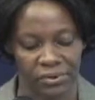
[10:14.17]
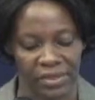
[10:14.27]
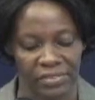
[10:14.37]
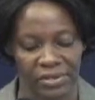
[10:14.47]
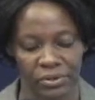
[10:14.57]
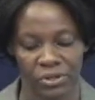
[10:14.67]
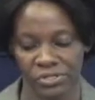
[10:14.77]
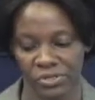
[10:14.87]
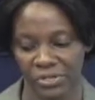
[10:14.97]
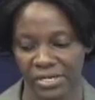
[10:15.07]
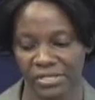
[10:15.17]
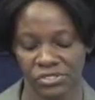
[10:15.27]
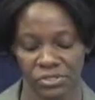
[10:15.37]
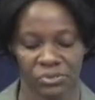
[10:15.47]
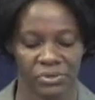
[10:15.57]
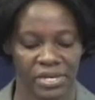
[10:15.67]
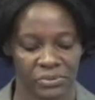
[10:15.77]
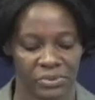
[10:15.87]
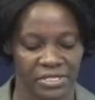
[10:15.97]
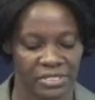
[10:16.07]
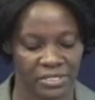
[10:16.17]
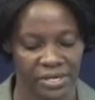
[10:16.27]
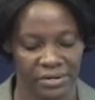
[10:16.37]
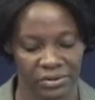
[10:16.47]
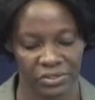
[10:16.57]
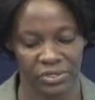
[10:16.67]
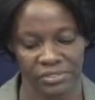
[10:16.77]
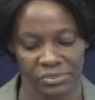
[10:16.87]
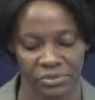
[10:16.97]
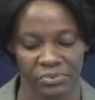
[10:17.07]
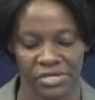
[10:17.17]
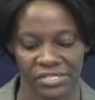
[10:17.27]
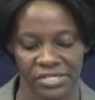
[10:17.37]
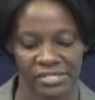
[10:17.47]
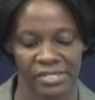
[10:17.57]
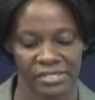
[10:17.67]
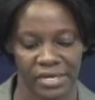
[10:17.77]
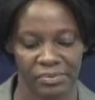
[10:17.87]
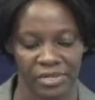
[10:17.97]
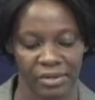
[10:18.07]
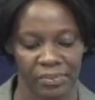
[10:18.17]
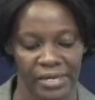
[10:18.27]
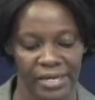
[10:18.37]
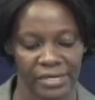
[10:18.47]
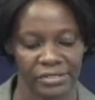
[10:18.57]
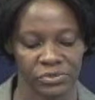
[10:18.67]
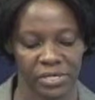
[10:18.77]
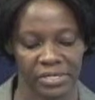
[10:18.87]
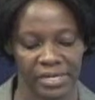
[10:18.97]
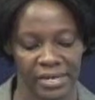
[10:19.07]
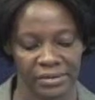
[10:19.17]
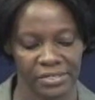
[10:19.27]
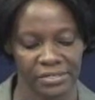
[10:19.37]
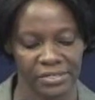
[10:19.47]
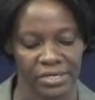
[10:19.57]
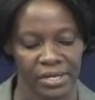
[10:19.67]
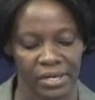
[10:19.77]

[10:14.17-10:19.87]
And then also, in addition to that, we need regulatory measures that can be applied to encourage